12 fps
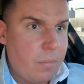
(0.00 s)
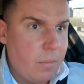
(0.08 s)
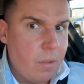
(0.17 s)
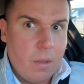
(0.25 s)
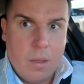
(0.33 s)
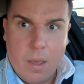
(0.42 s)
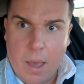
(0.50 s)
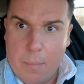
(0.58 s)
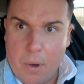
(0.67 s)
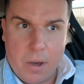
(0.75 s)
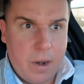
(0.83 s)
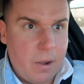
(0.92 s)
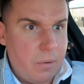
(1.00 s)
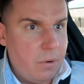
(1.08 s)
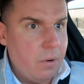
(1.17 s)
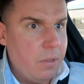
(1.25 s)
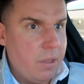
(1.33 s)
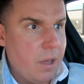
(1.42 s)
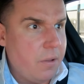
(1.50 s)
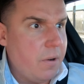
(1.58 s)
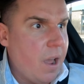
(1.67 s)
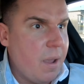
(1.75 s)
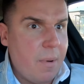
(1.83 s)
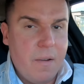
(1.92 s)
bugging out. Bugging out the
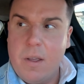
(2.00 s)
other night.